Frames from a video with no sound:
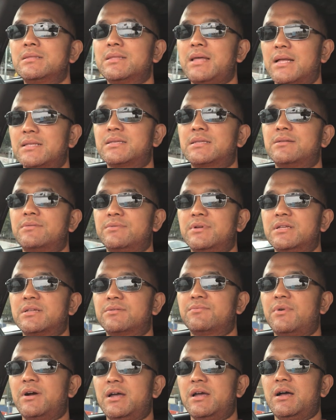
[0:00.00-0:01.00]
That's the
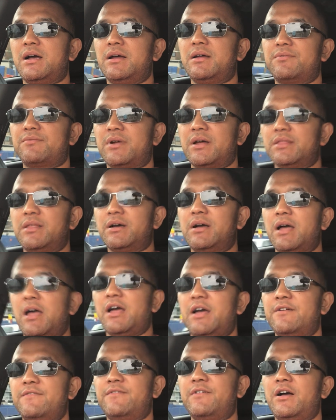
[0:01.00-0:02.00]
reason why I rather
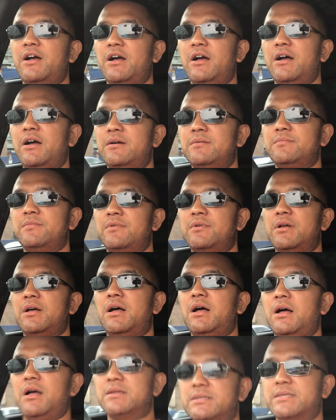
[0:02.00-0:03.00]
have
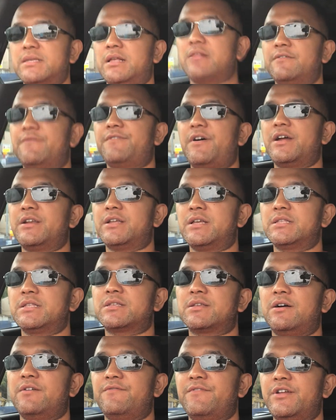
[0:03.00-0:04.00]
a seller
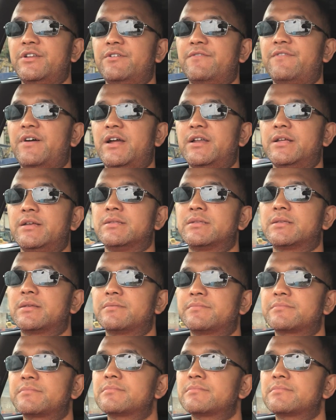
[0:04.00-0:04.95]
finance or vendor finance.